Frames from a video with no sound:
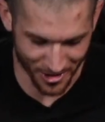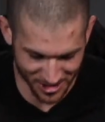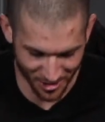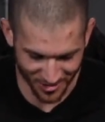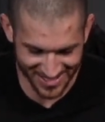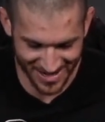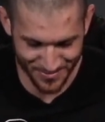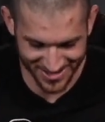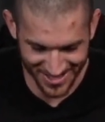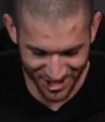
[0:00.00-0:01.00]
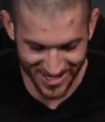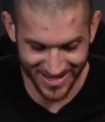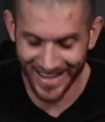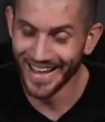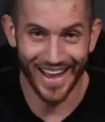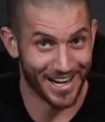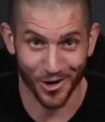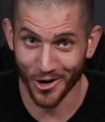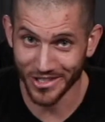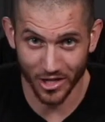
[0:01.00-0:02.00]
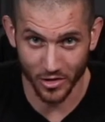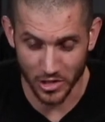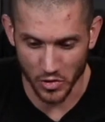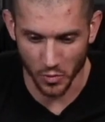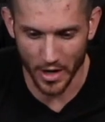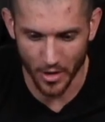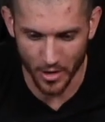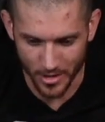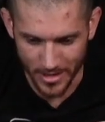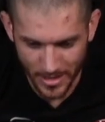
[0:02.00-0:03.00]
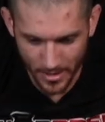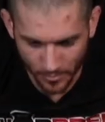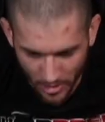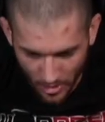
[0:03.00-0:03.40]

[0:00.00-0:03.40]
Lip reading: So same position, I can already tell you this is way harder. I'm gonna